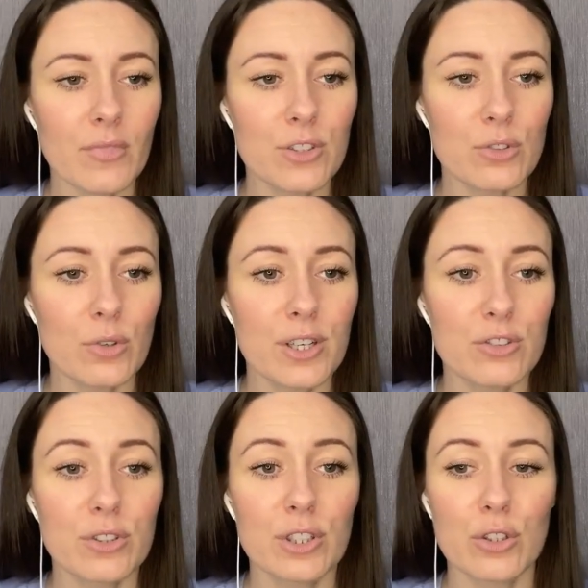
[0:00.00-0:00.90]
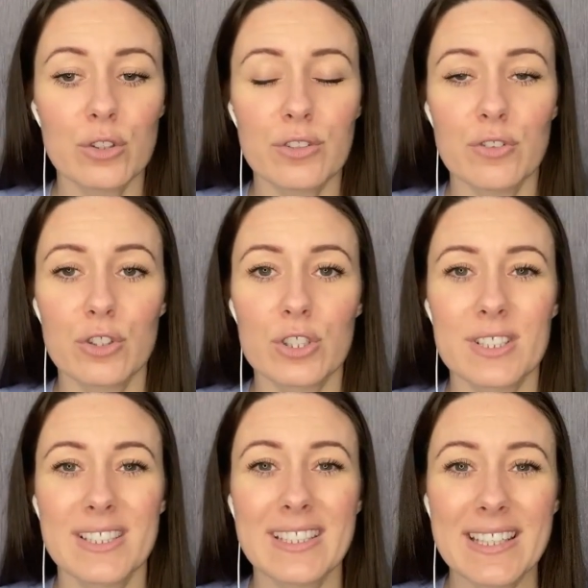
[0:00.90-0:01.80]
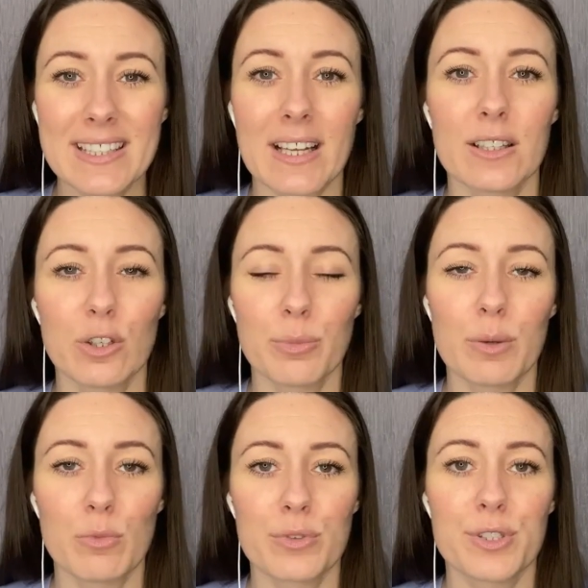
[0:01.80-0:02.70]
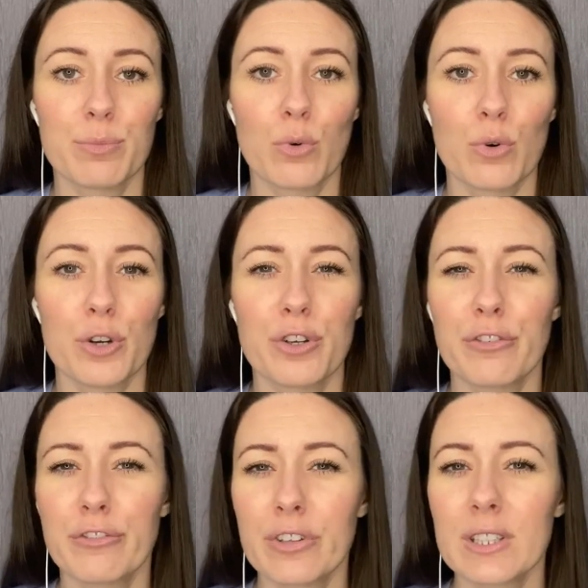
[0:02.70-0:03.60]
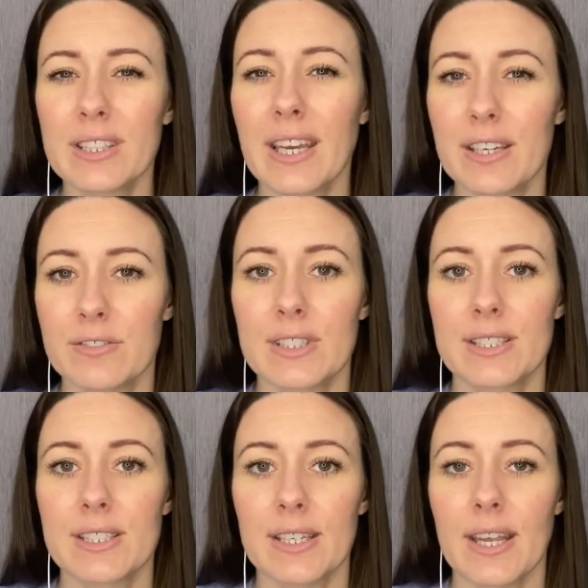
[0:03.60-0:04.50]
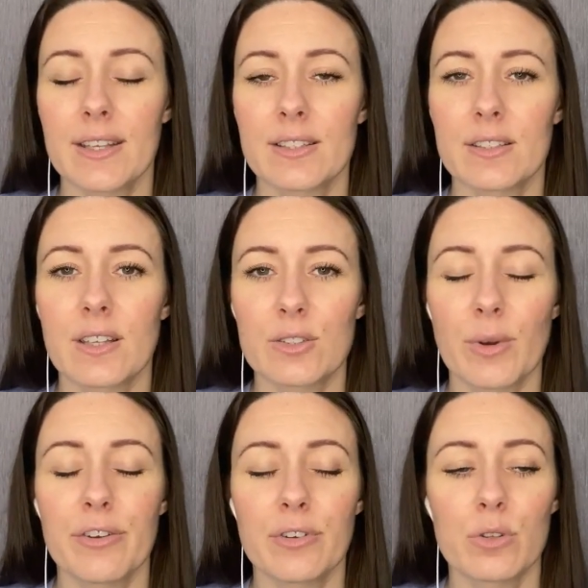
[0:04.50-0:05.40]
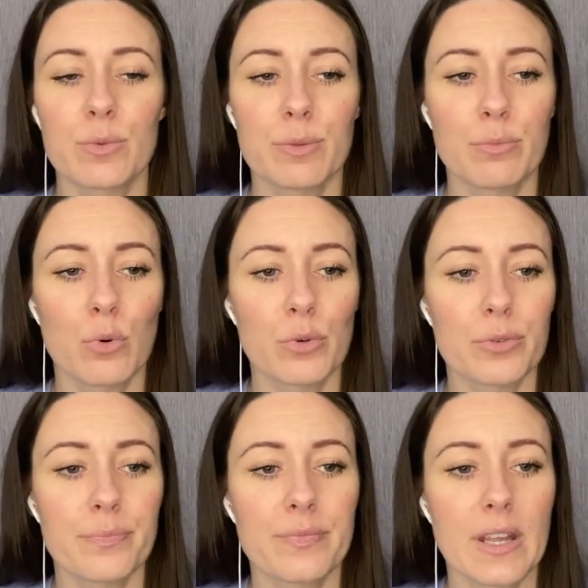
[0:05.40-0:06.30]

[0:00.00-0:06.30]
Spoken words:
So it's really good if you just need that little bit more support or you're feeling kind of disconnected. That's why I felt it was important.